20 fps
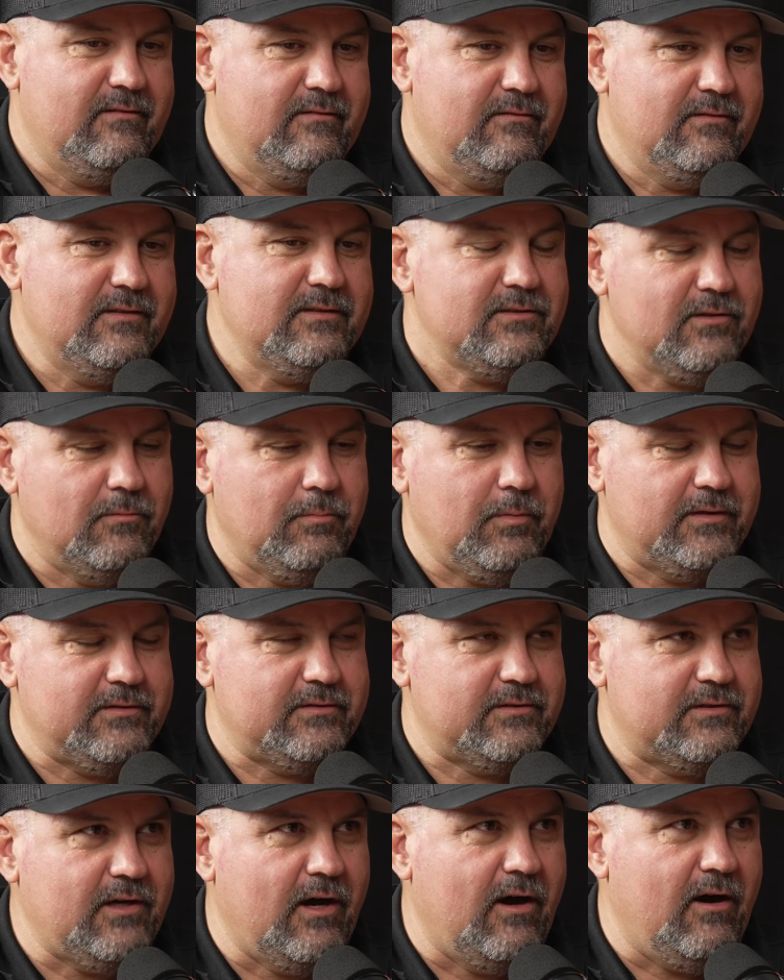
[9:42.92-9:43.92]
Well, he still
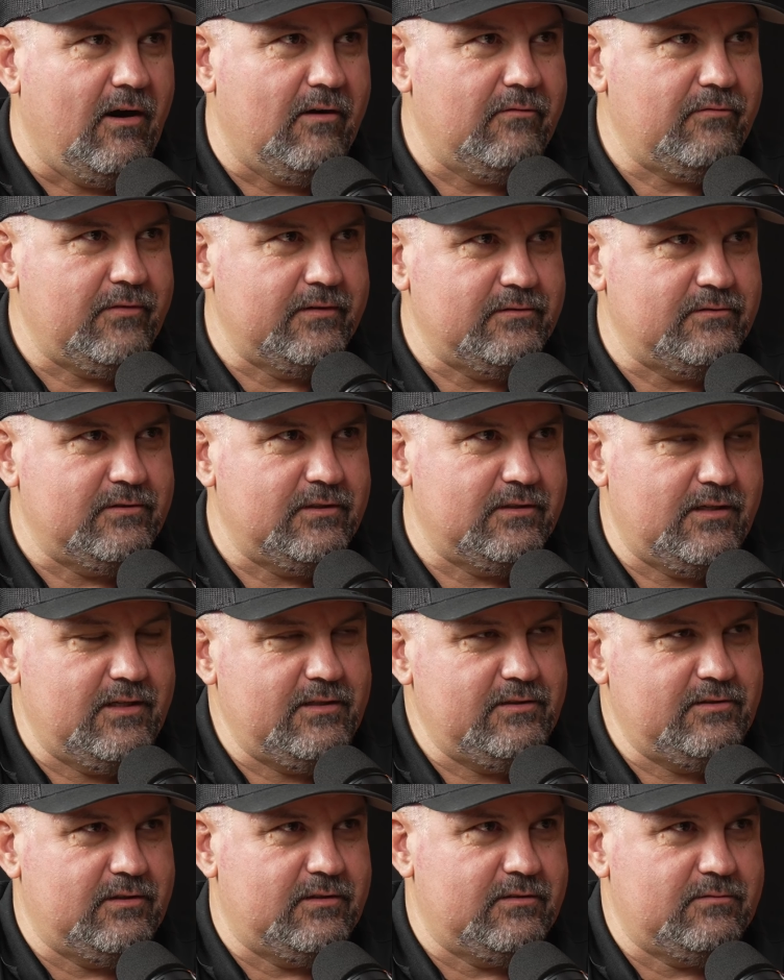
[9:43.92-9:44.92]
plays golf, and ju
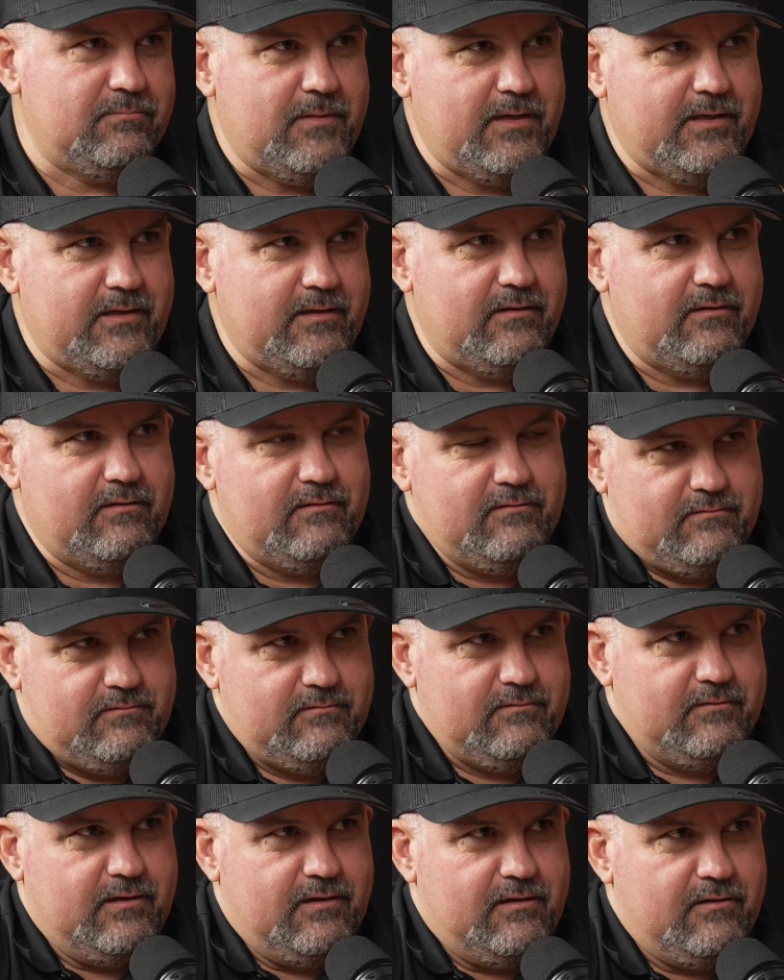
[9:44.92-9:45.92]
he's just making a
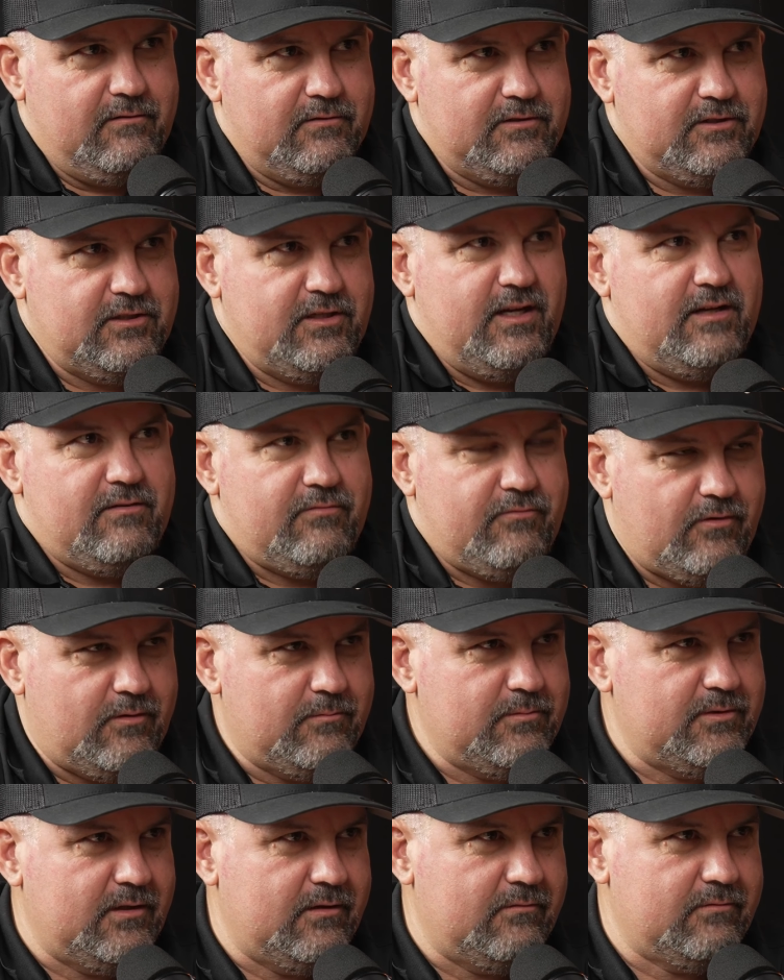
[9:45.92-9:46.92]
you know a stitch for
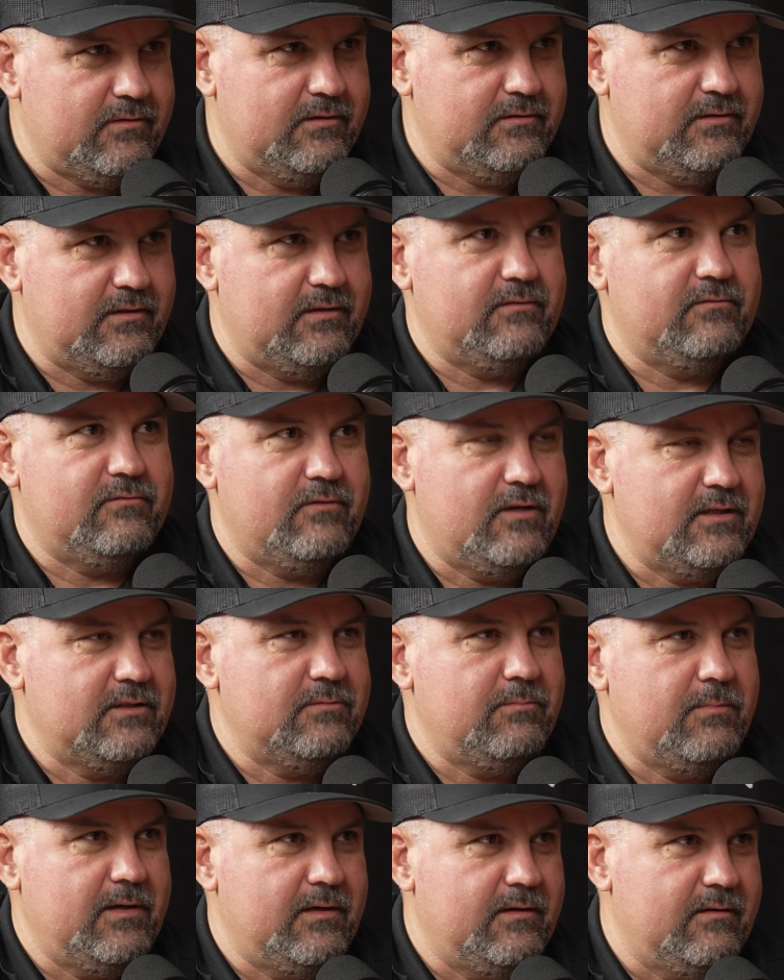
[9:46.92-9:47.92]
himself because he drinks
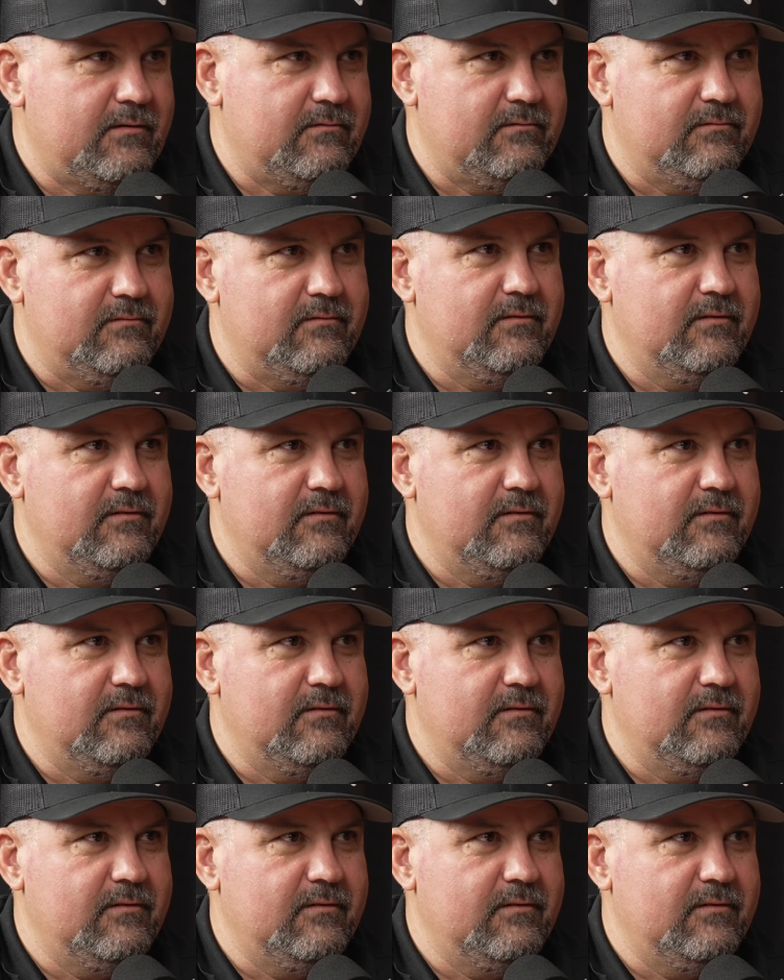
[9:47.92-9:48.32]
beer